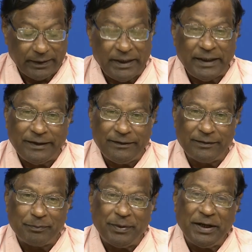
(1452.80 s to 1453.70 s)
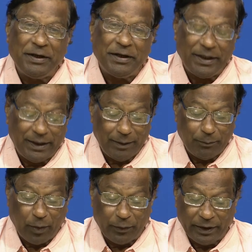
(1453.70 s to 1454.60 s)
yields penetrating
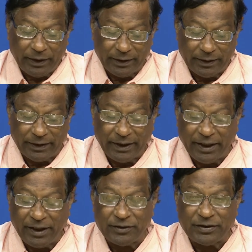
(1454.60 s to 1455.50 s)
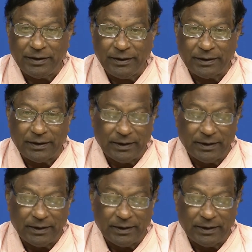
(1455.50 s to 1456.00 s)
power radiation